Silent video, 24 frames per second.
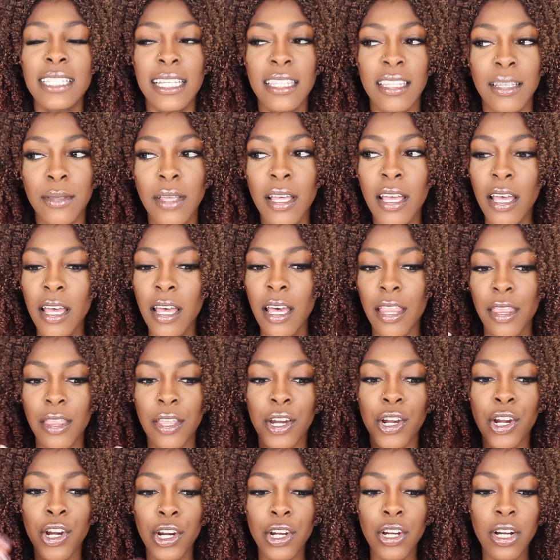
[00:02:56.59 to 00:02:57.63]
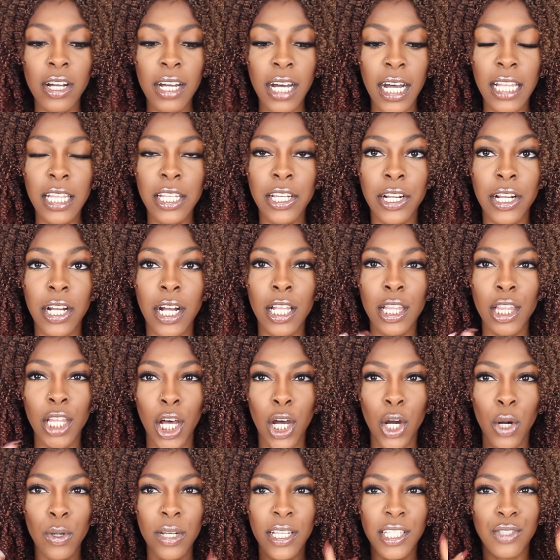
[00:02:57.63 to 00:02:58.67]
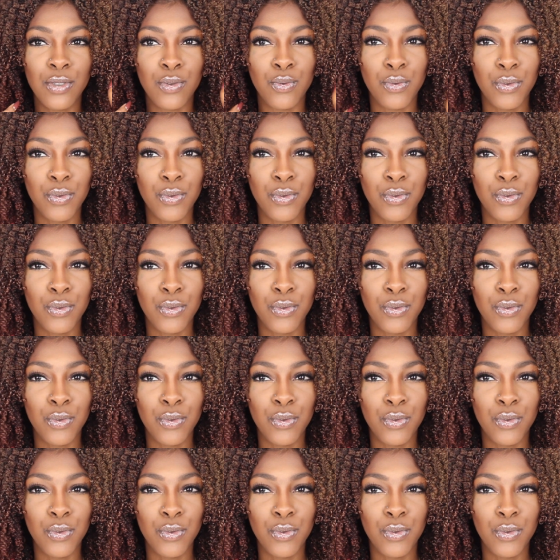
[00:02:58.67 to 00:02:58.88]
Like the curl color alone is